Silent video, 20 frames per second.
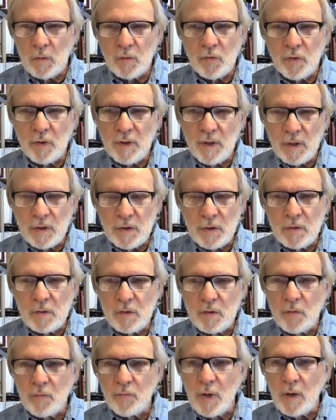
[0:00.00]
traditions
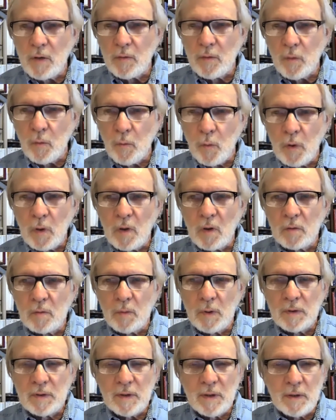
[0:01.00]
around the world
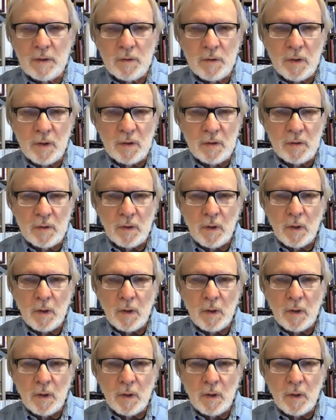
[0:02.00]
will teach us,